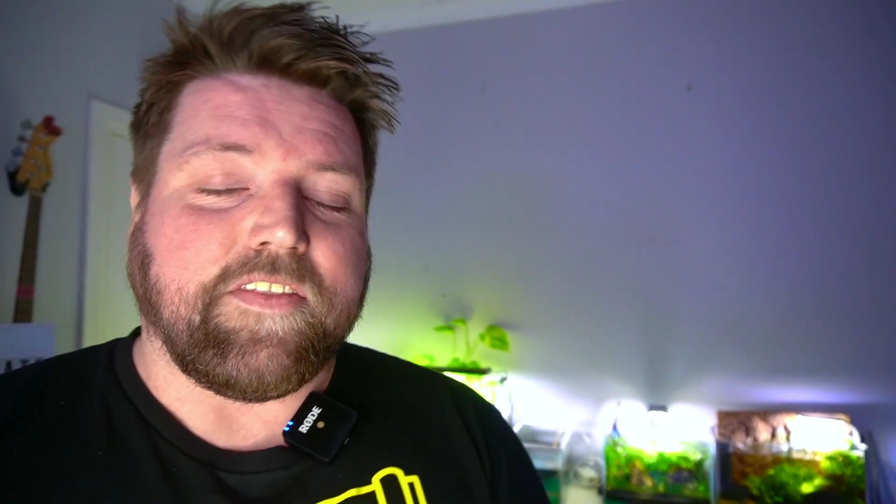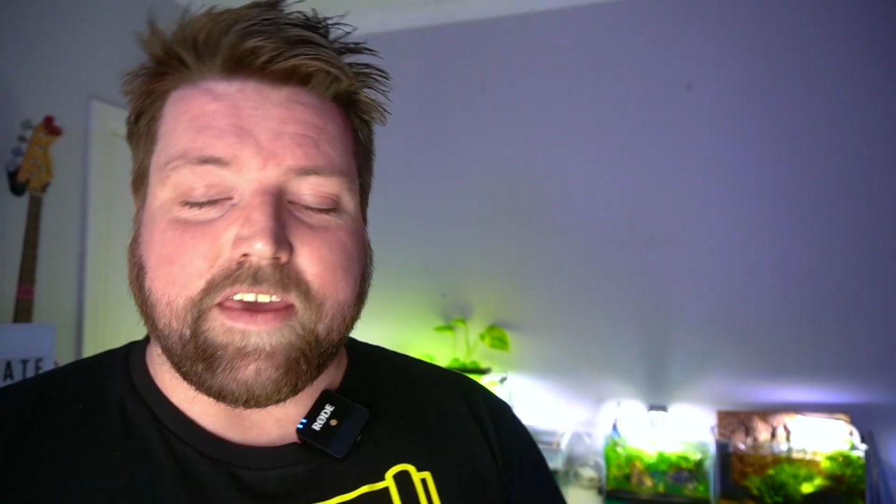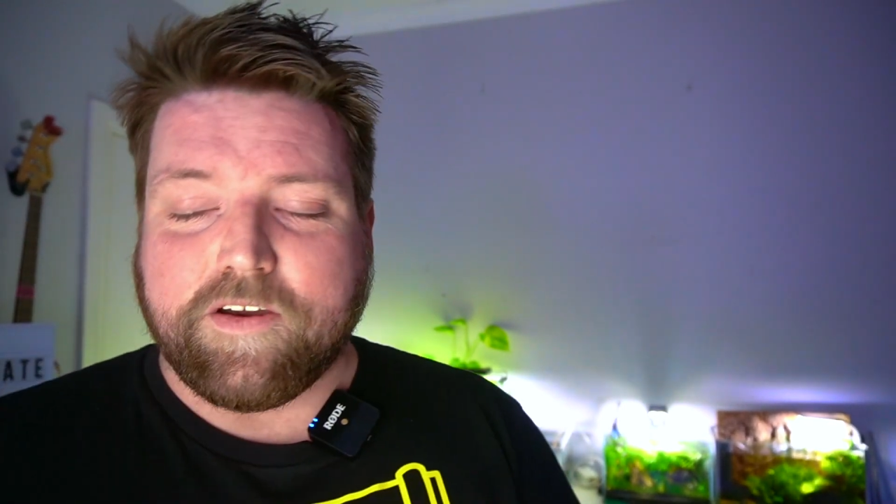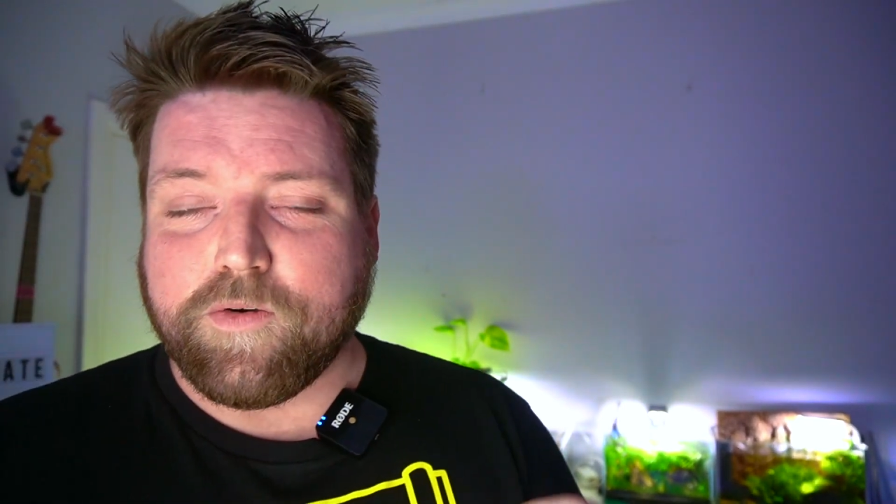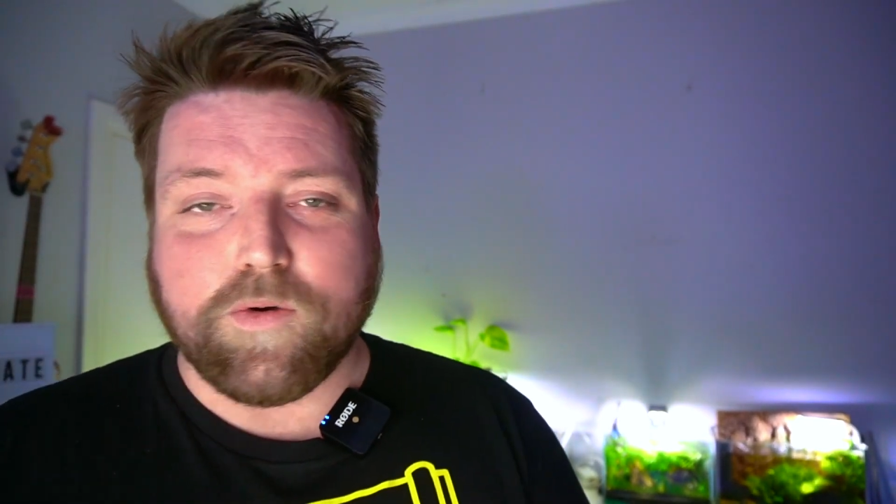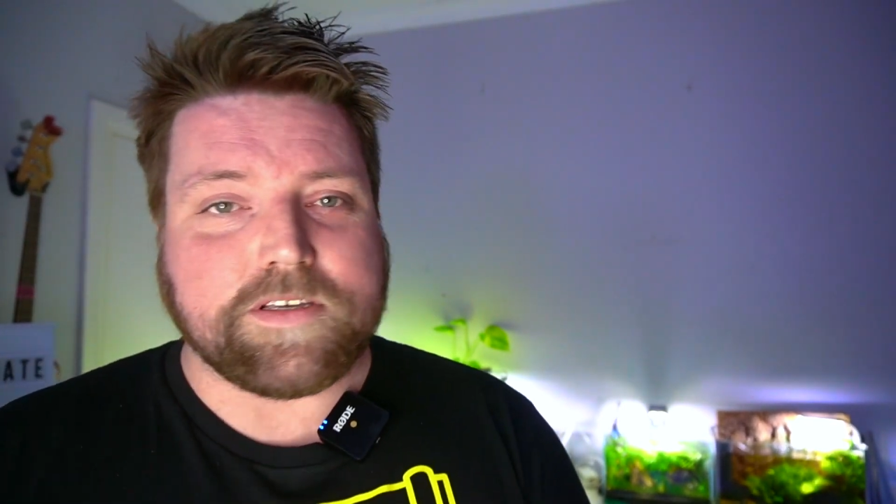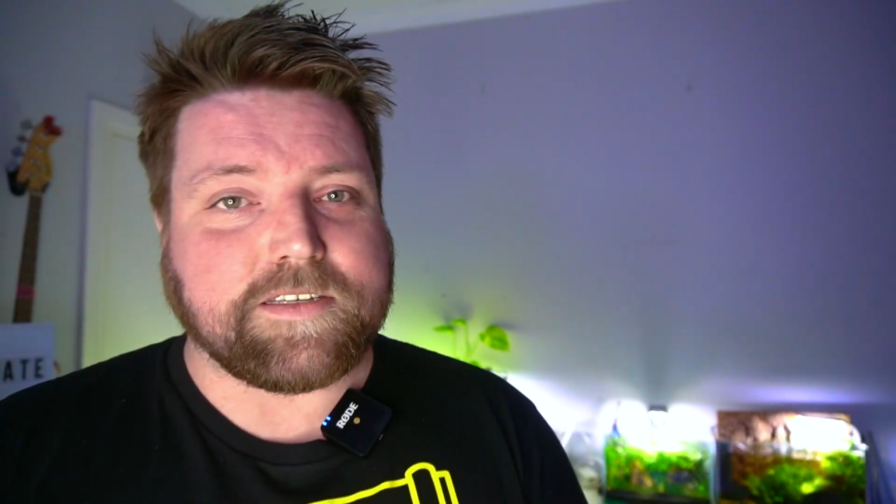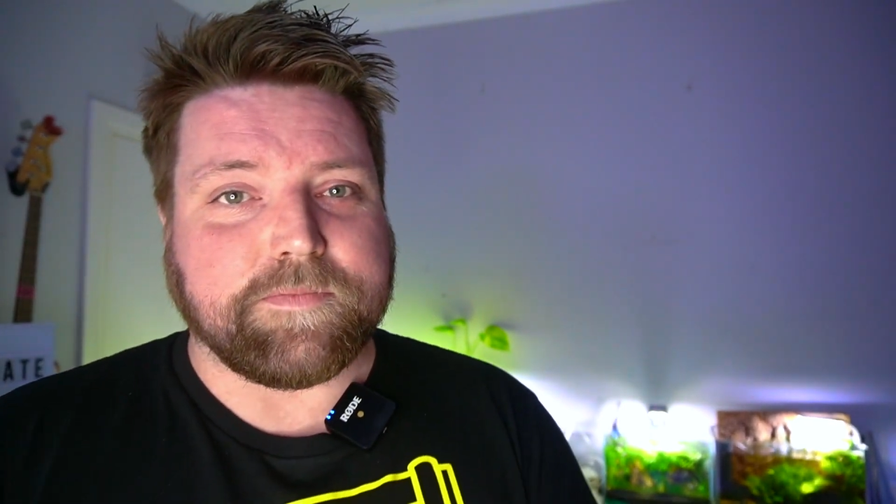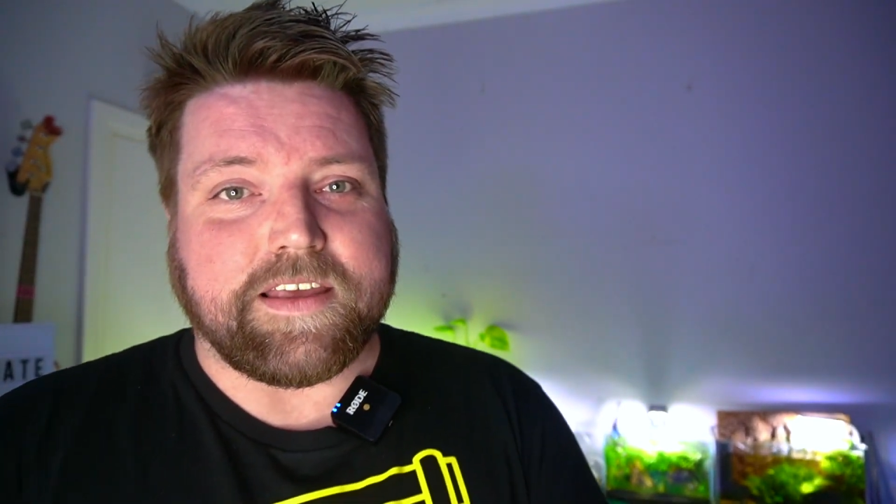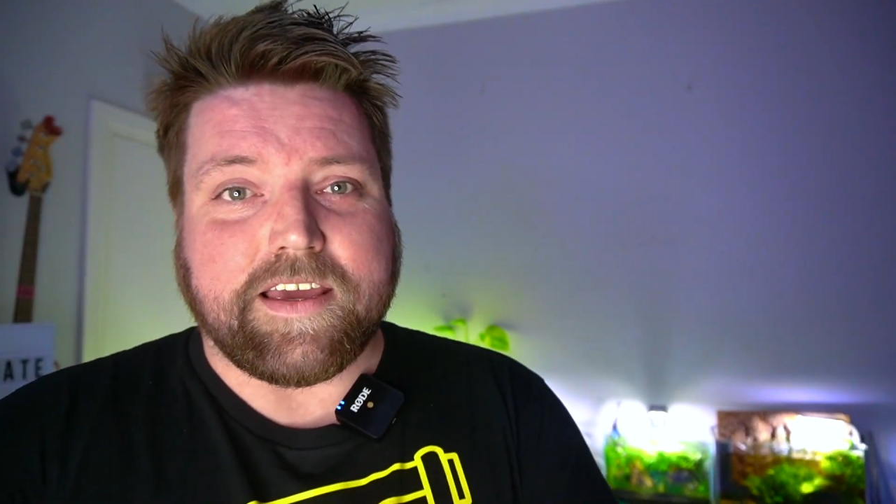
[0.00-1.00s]
They're
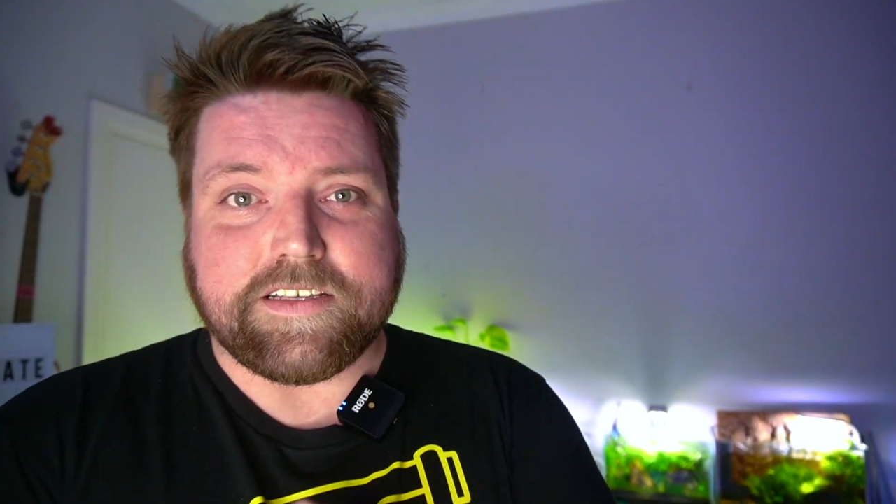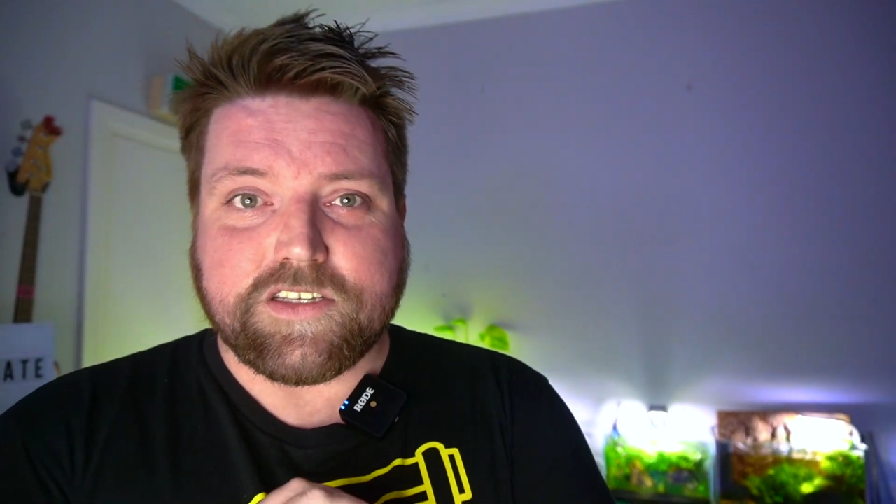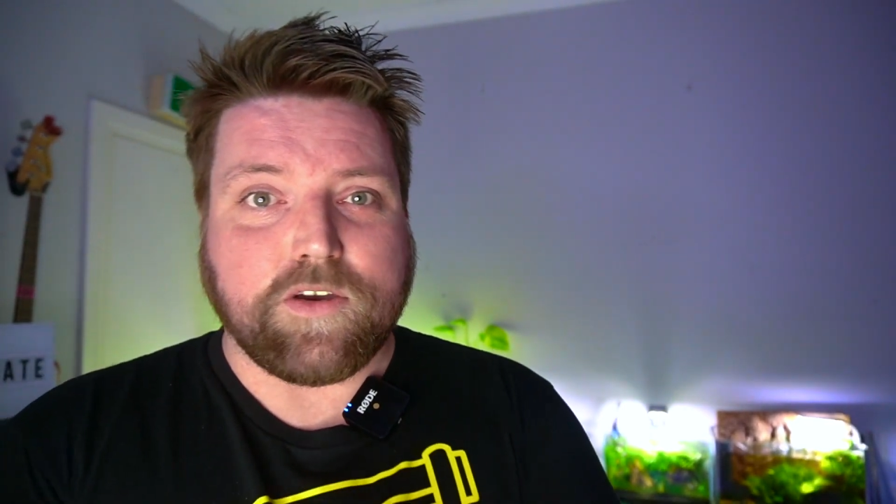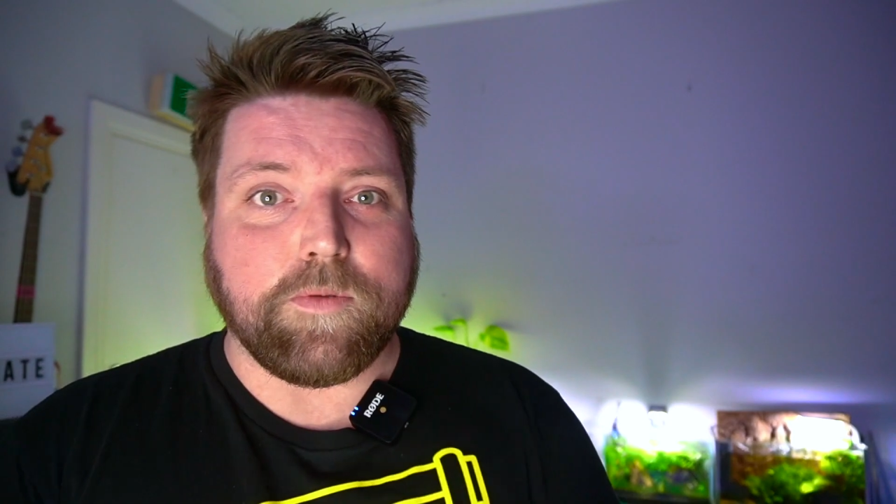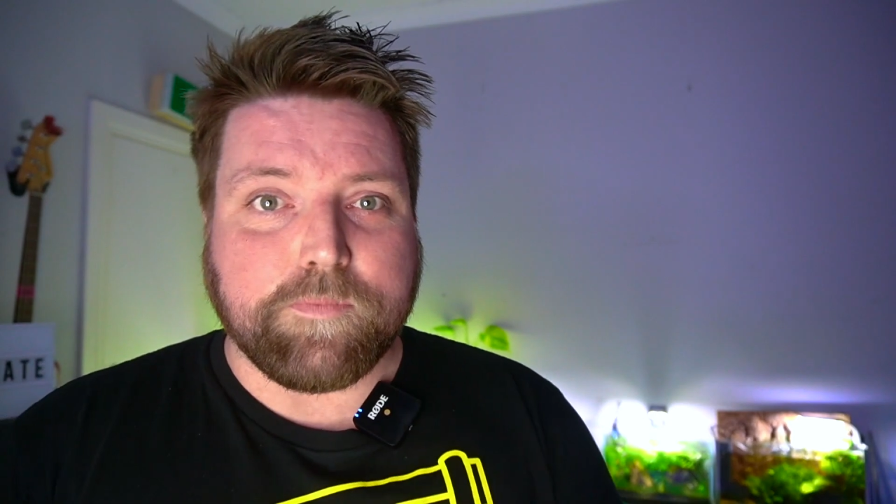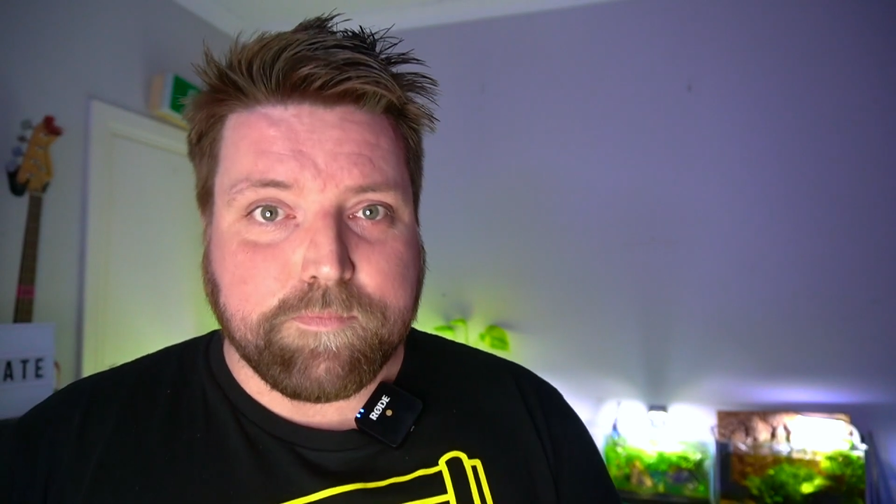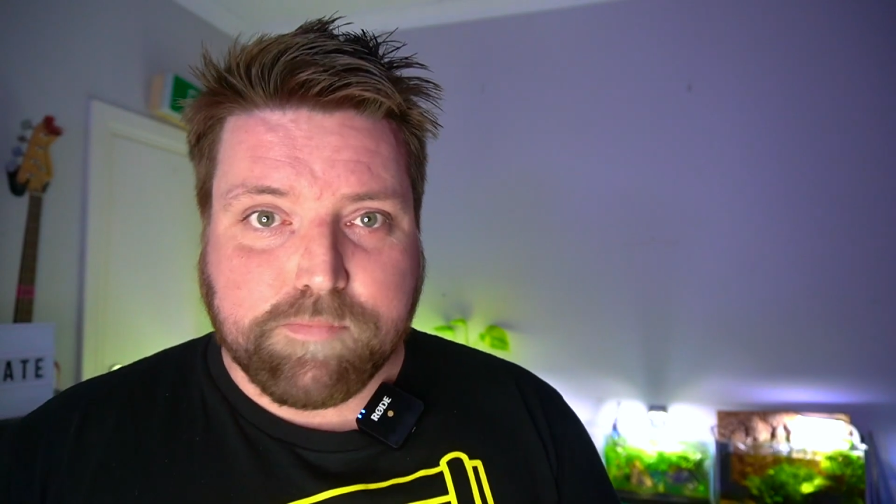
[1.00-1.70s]
awesome. They're so